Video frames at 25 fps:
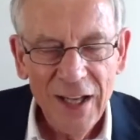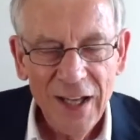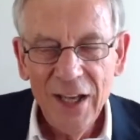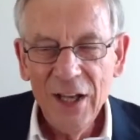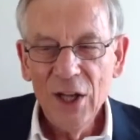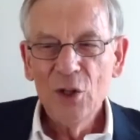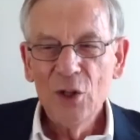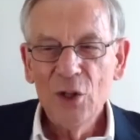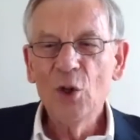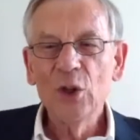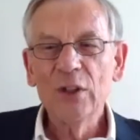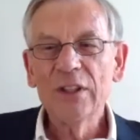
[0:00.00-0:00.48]

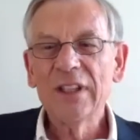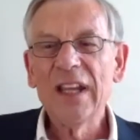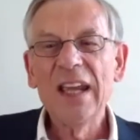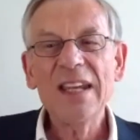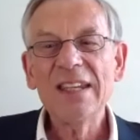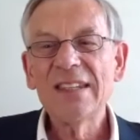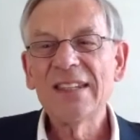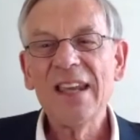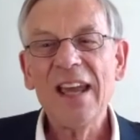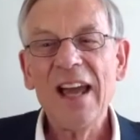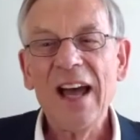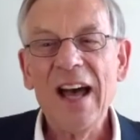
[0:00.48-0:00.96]
Today
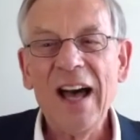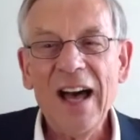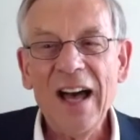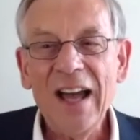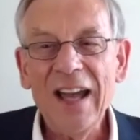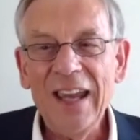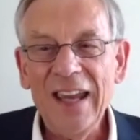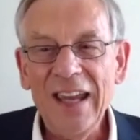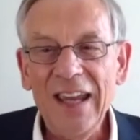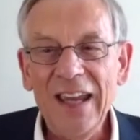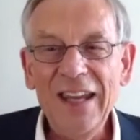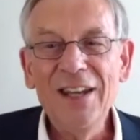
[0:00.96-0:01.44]
they are
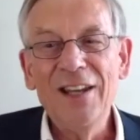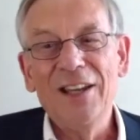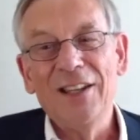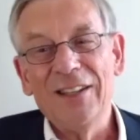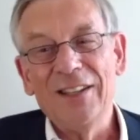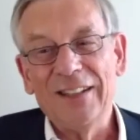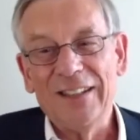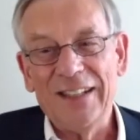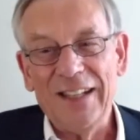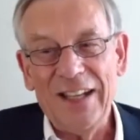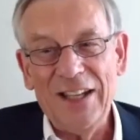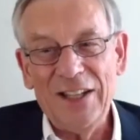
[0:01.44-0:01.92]

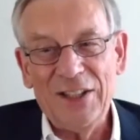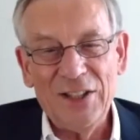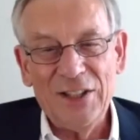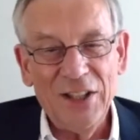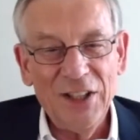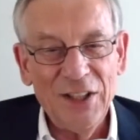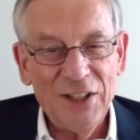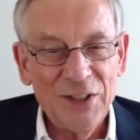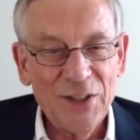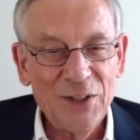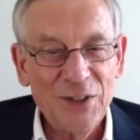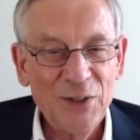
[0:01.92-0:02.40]

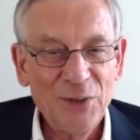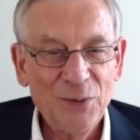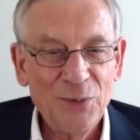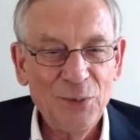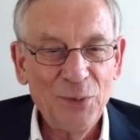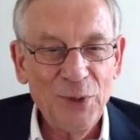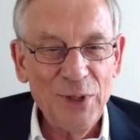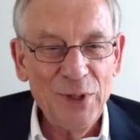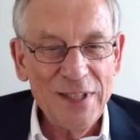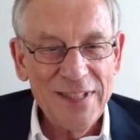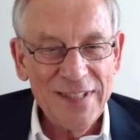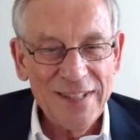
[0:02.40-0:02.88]
inundated
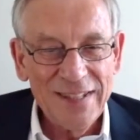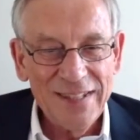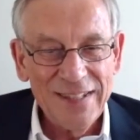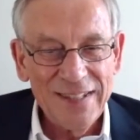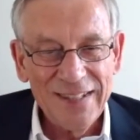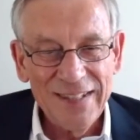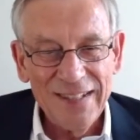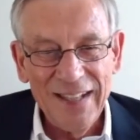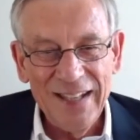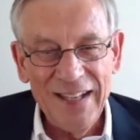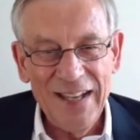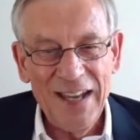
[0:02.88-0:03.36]

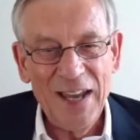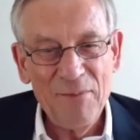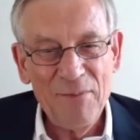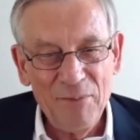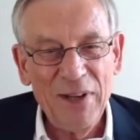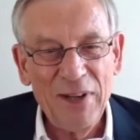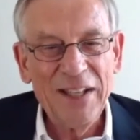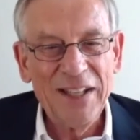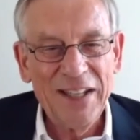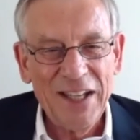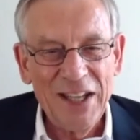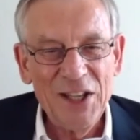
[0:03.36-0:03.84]
with
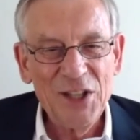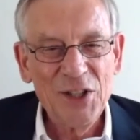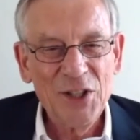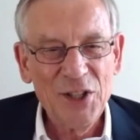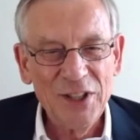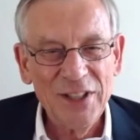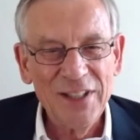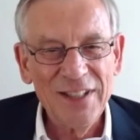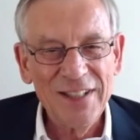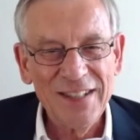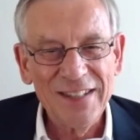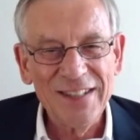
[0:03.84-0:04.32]

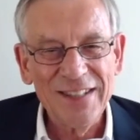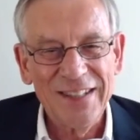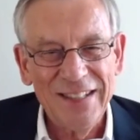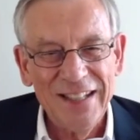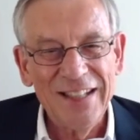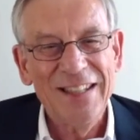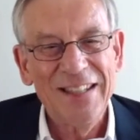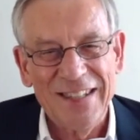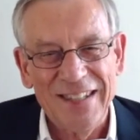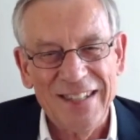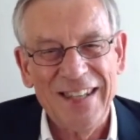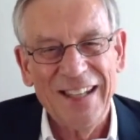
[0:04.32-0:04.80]
applications
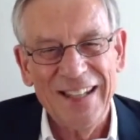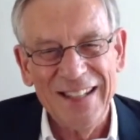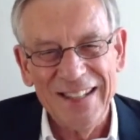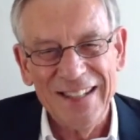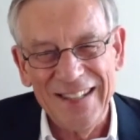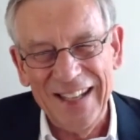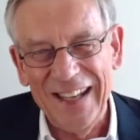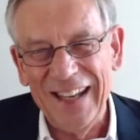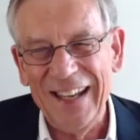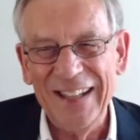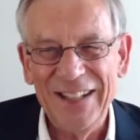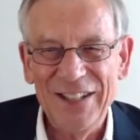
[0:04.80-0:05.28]
since
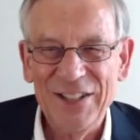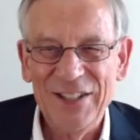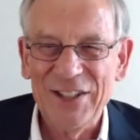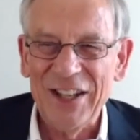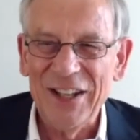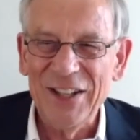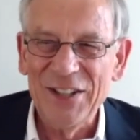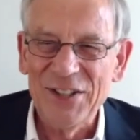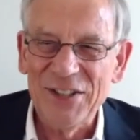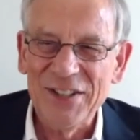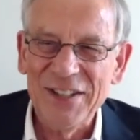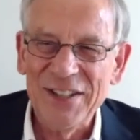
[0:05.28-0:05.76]
they
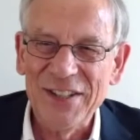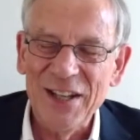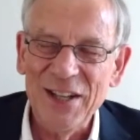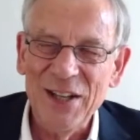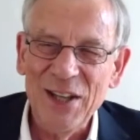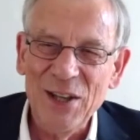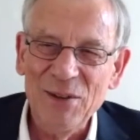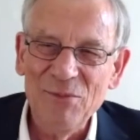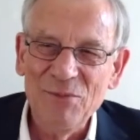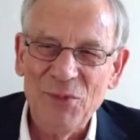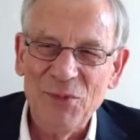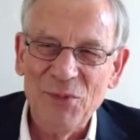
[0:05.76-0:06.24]
changed their
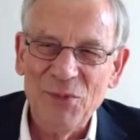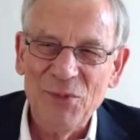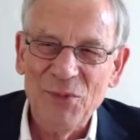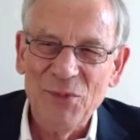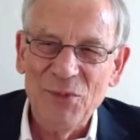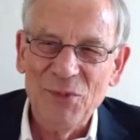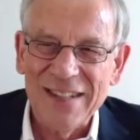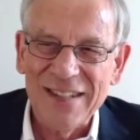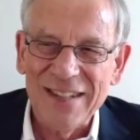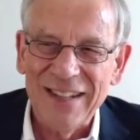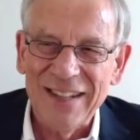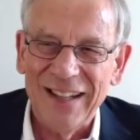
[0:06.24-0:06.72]
name to
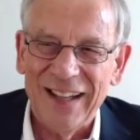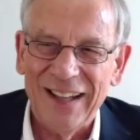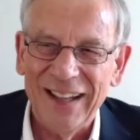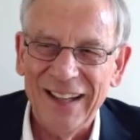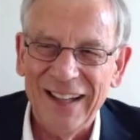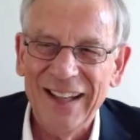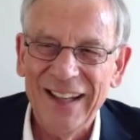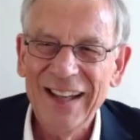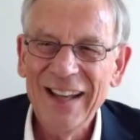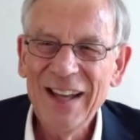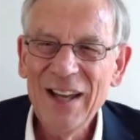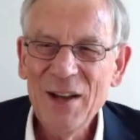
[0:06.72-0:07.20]
Tesla.
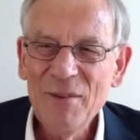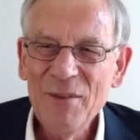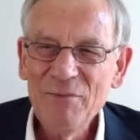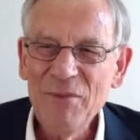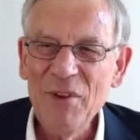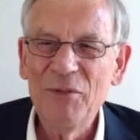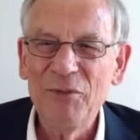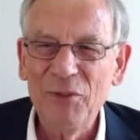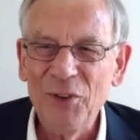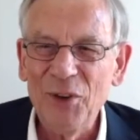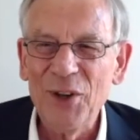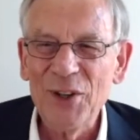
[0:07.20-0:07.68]

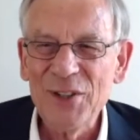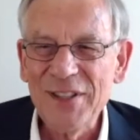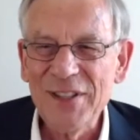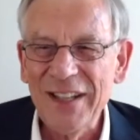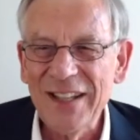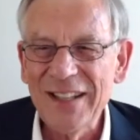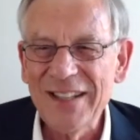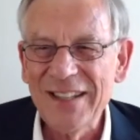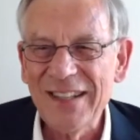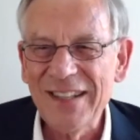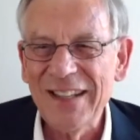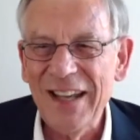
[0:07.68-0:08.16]
Before
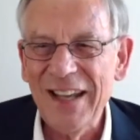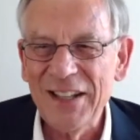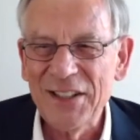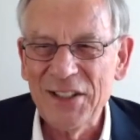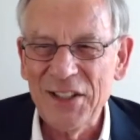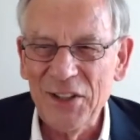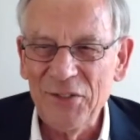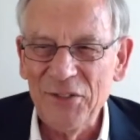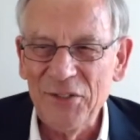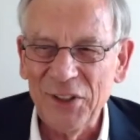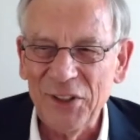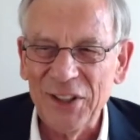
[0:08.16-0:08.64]
that, they had
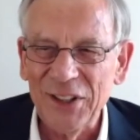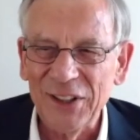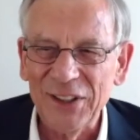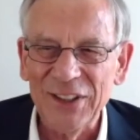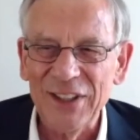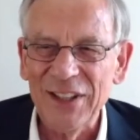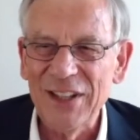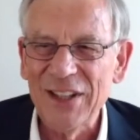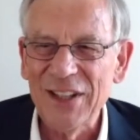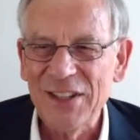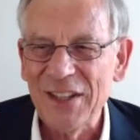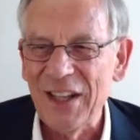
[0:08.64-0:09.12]

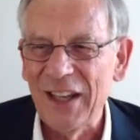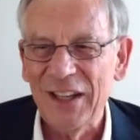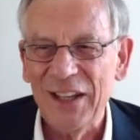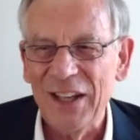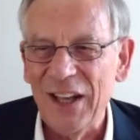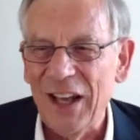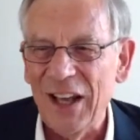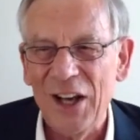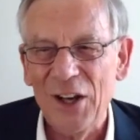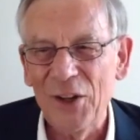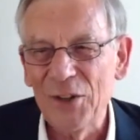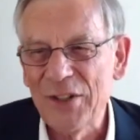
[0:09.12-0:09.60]
difficulties, and
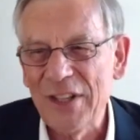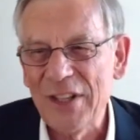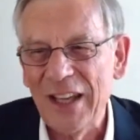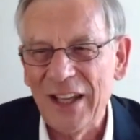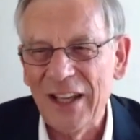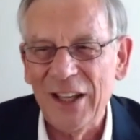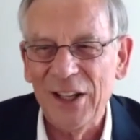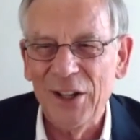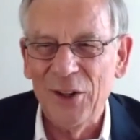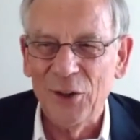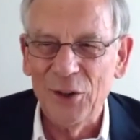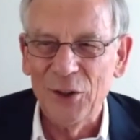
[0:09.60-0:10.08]
now they
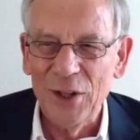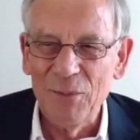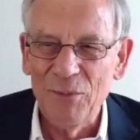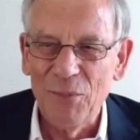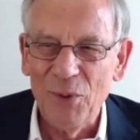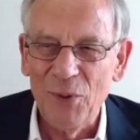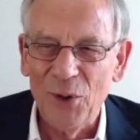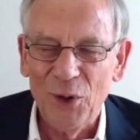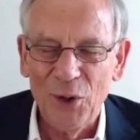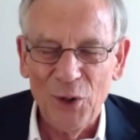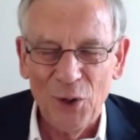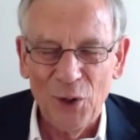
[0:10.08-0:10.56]
cannot
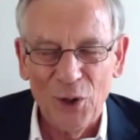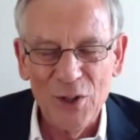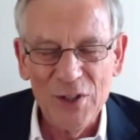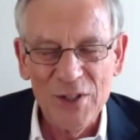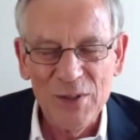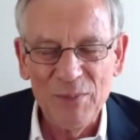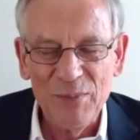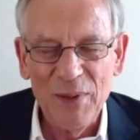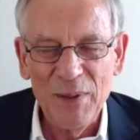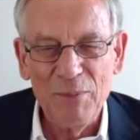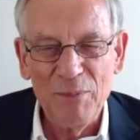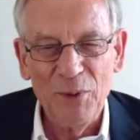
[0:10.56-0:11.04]
employ all
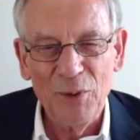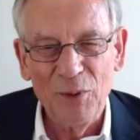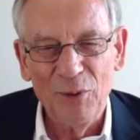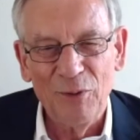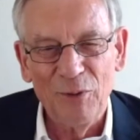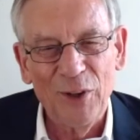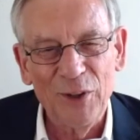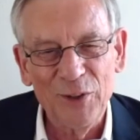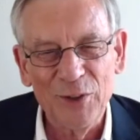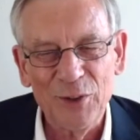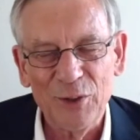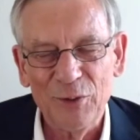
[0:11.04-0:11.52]
the people who
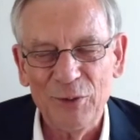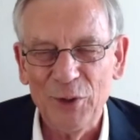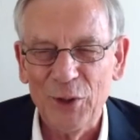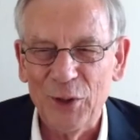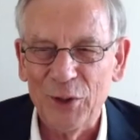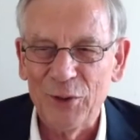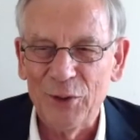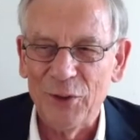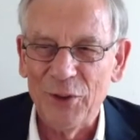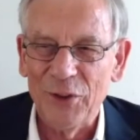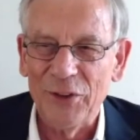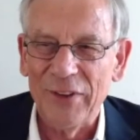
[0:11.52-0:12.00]
want to
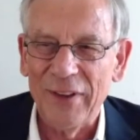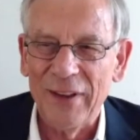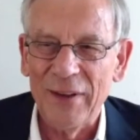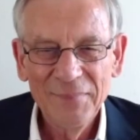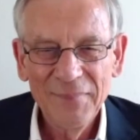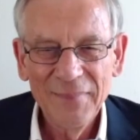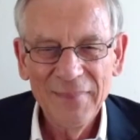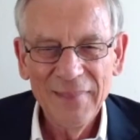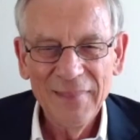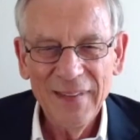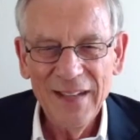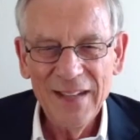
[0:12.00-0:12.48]
work for them.
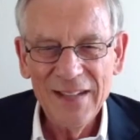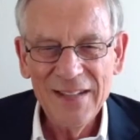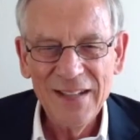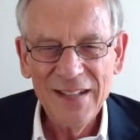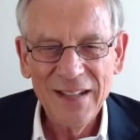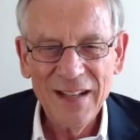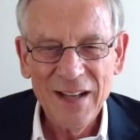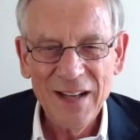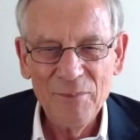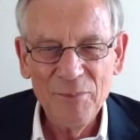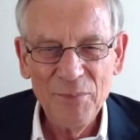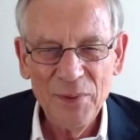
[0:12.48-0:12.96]
The
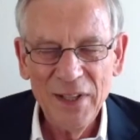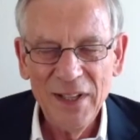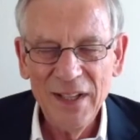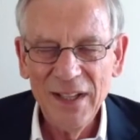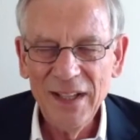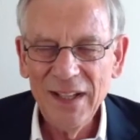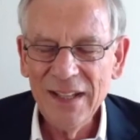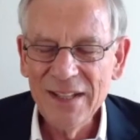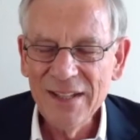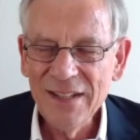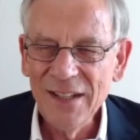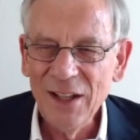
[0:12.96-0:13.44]
company
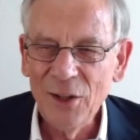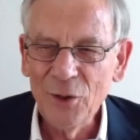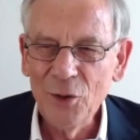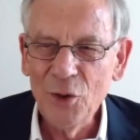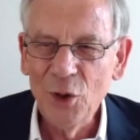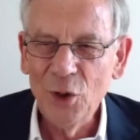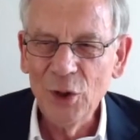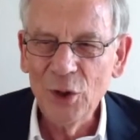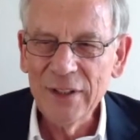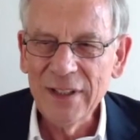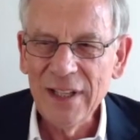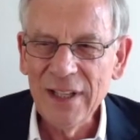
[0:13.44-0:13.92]
is now
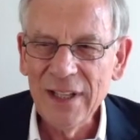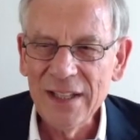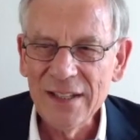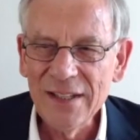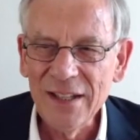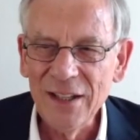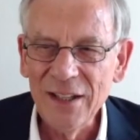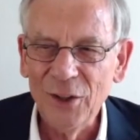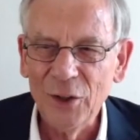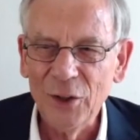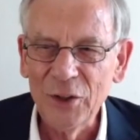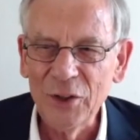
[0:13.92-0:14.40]
called
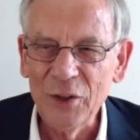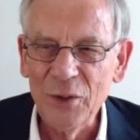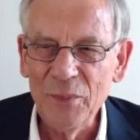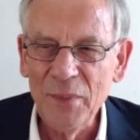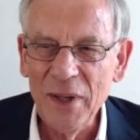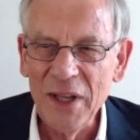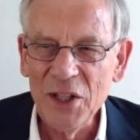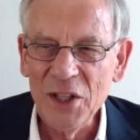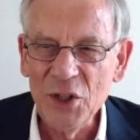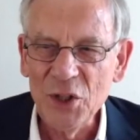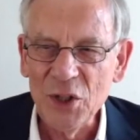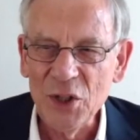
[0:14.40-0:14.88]
Tesla
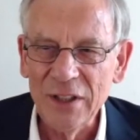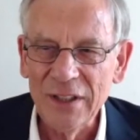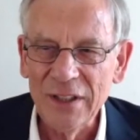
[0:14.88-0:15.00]
Automation.